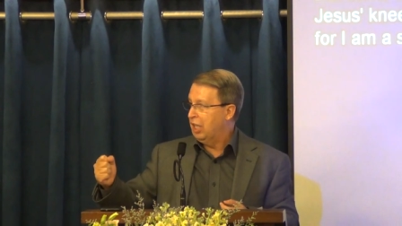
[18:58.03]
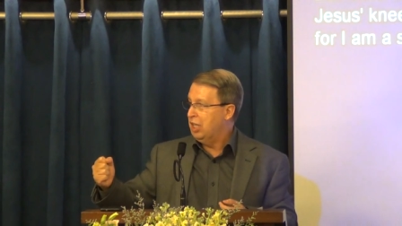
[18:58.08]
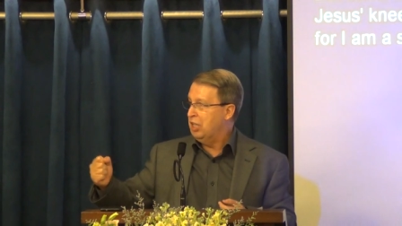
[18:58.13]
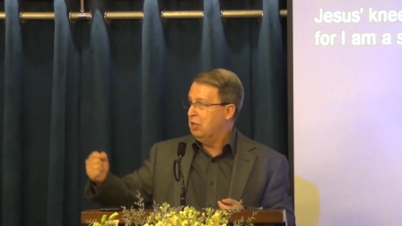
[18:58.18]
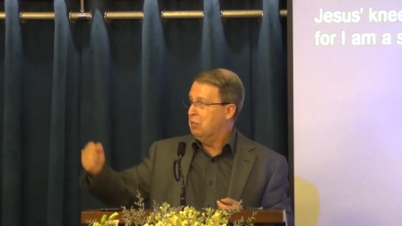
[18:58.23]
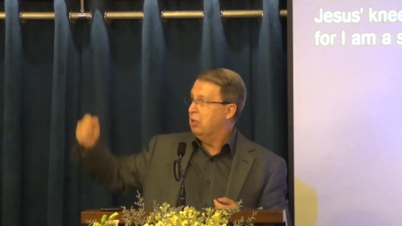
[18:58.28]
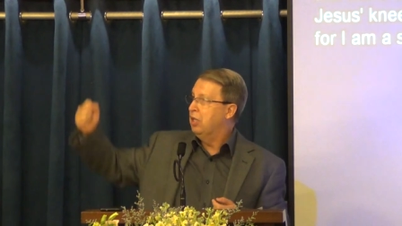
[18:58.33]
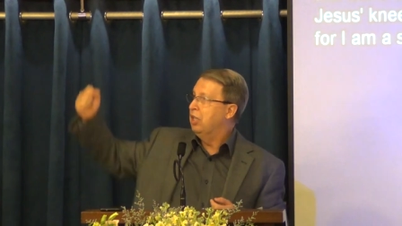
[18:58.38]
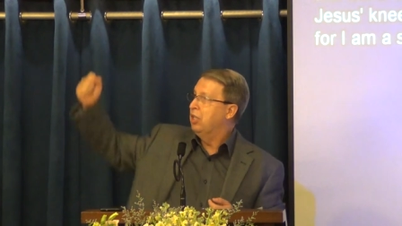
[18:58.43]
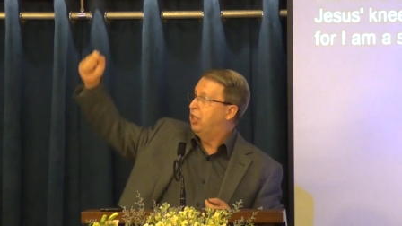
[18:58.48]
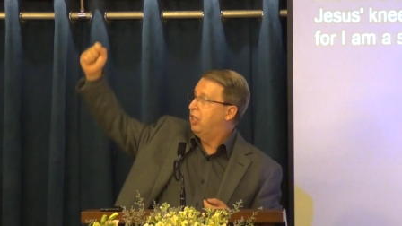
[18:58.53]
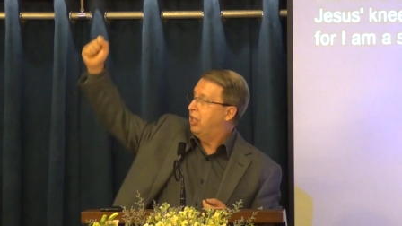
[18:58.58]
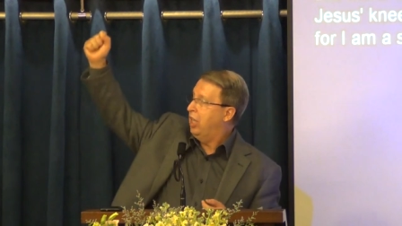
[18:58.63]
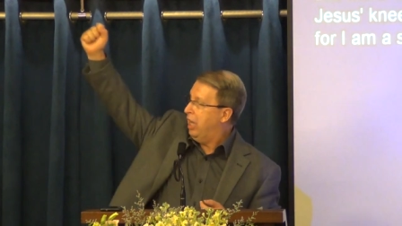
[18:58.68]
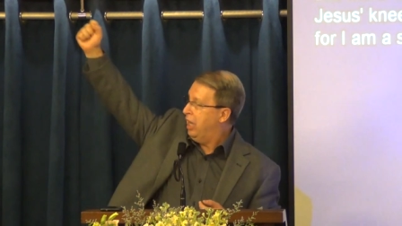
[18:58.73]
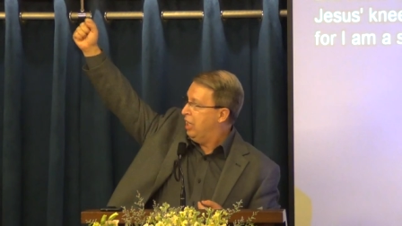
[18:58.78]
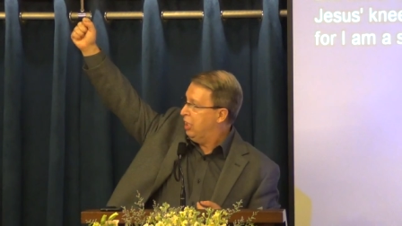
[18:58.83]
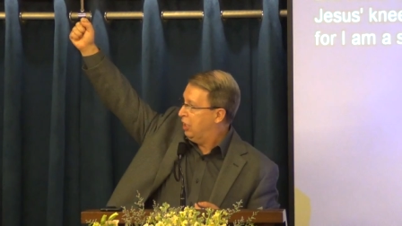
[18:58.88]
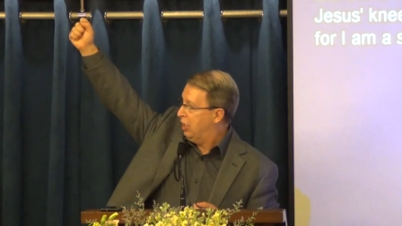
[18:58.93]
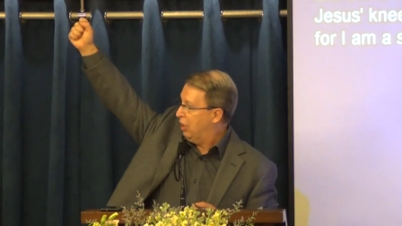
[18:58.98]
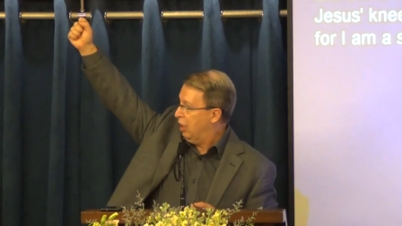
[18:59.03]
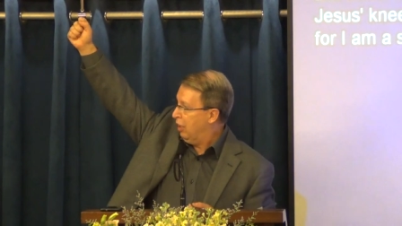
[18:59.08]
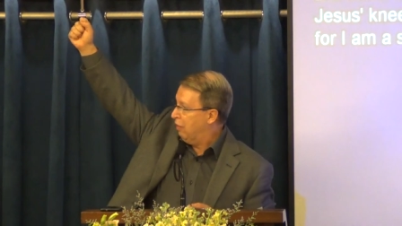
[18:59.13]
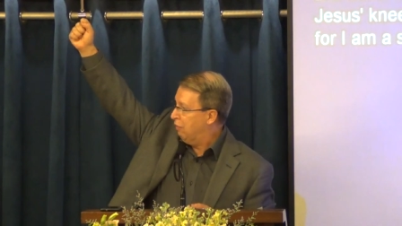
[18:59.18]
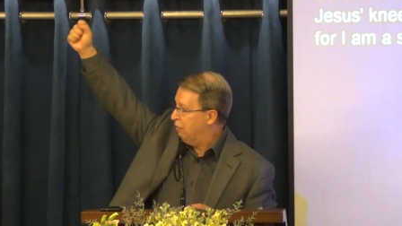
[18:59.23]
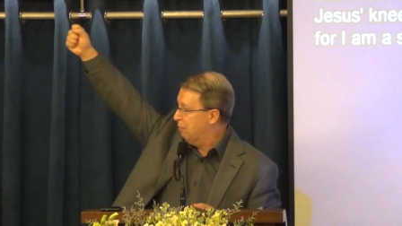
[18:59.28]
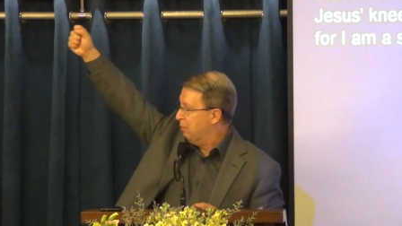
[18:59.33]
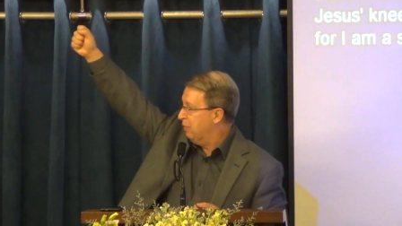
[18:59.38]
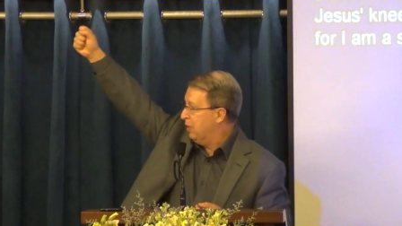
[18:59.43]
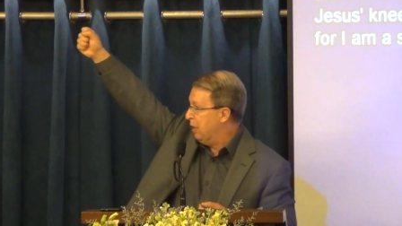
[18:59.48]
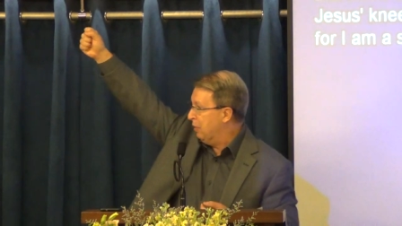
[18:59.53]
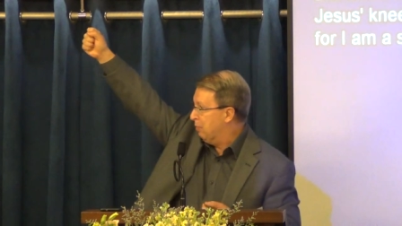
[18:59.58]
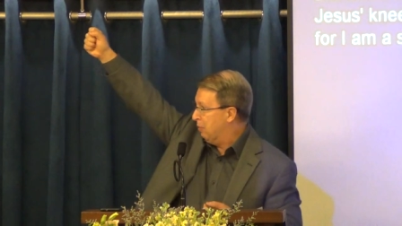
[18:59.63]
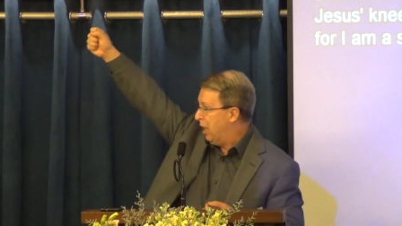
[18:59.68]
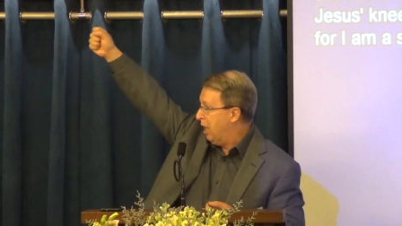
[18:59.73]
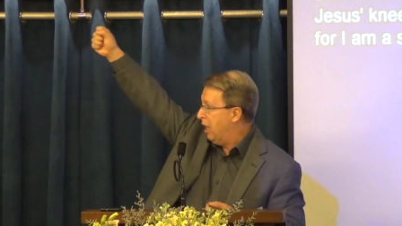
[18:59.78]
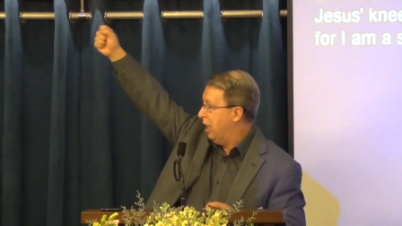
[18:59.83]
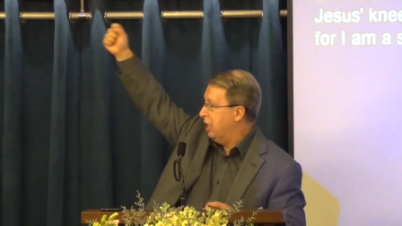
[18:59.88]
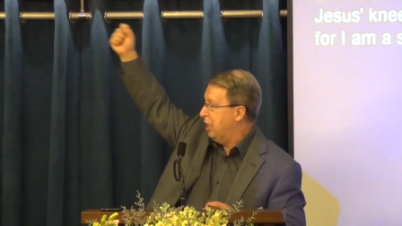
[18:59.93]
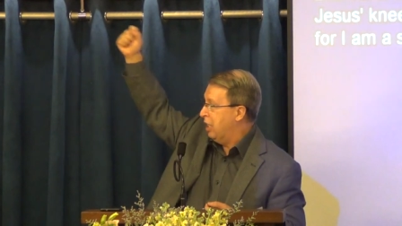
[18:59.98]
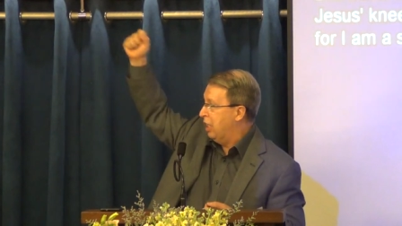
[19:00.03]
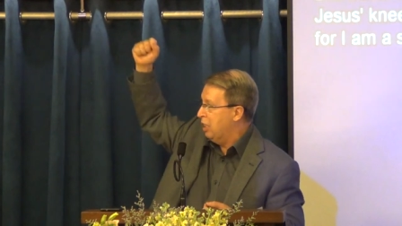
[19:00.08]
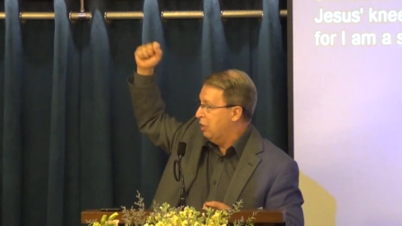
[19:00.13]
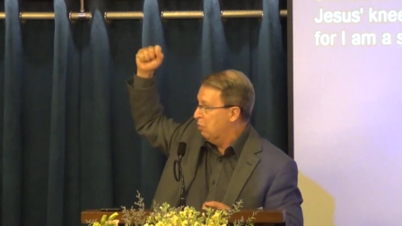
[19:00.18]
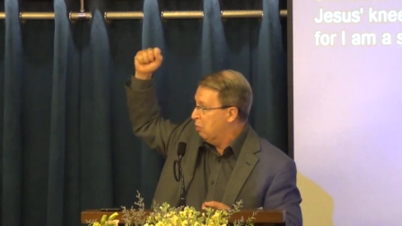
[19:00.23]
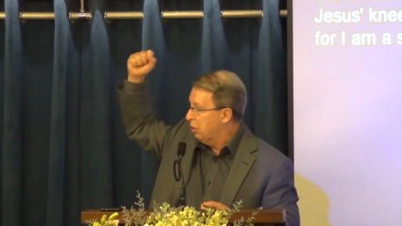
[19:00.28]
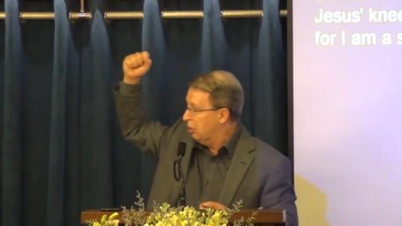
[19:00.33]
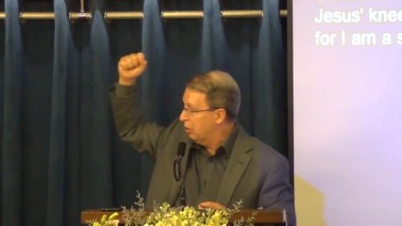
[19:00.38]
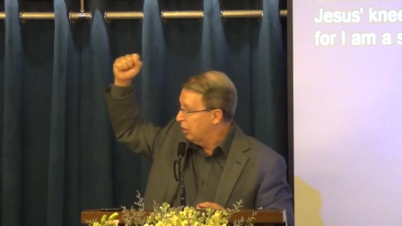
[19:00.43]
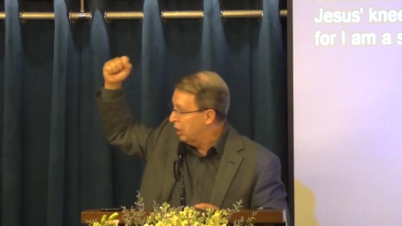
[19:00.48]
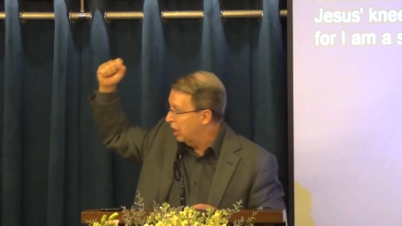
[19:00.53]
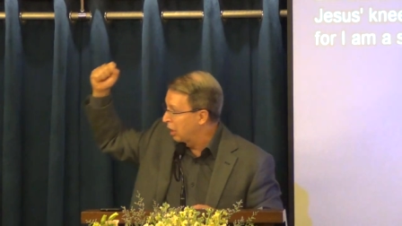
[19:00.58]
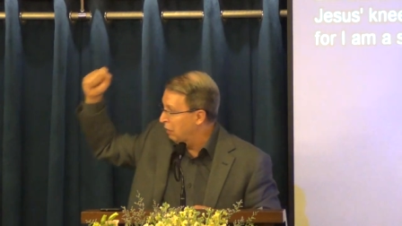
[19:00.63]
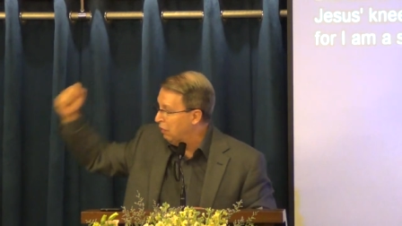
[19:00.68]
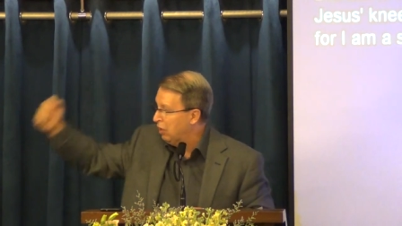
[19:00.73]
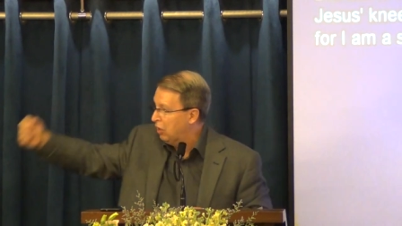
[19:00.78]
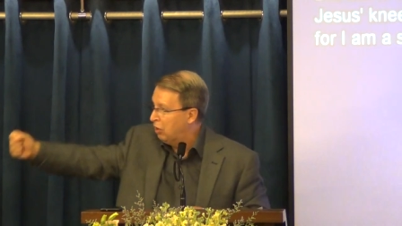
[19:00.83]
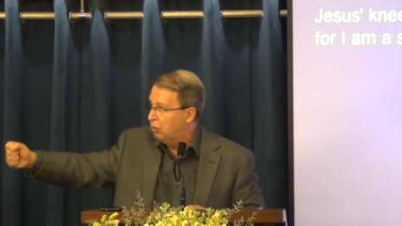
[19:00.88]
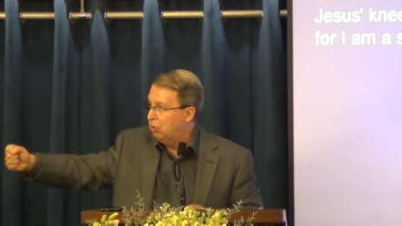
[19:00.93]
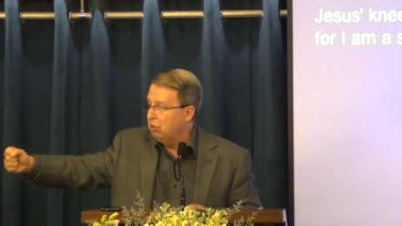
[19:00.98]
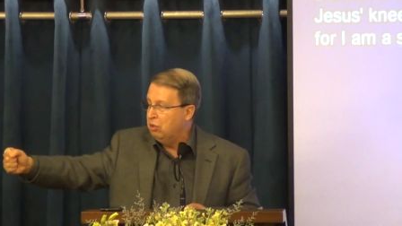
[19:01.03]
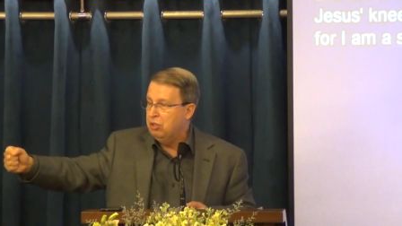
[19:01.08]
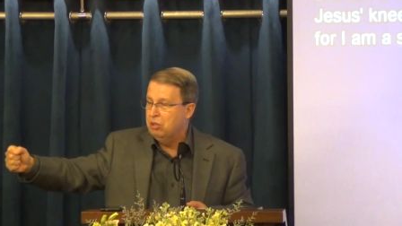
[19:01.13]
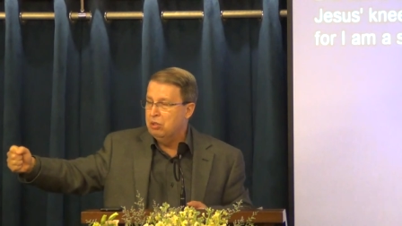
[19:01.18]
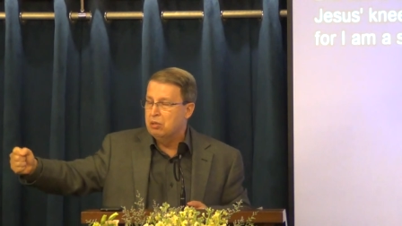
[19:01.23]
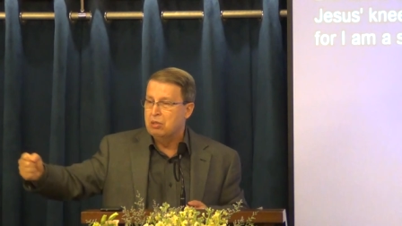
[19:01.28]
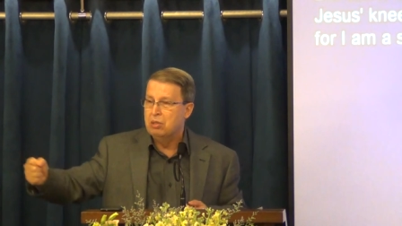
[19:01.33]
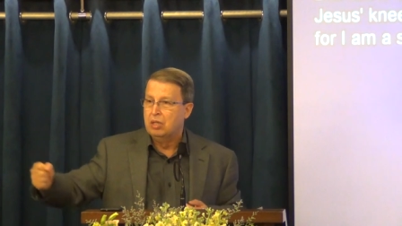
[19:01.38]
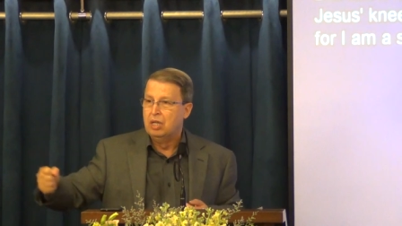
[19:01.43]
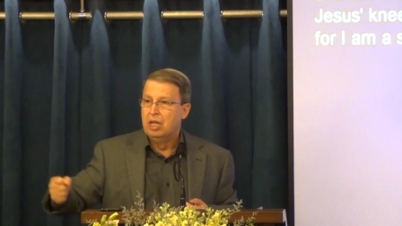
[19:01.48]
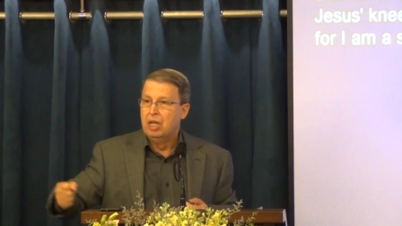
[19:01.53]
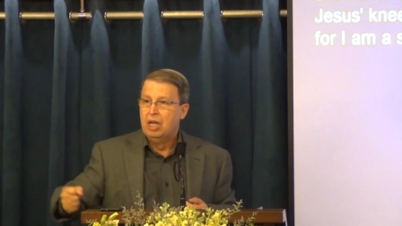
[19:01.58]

and he will take of mine, and he will give it to you.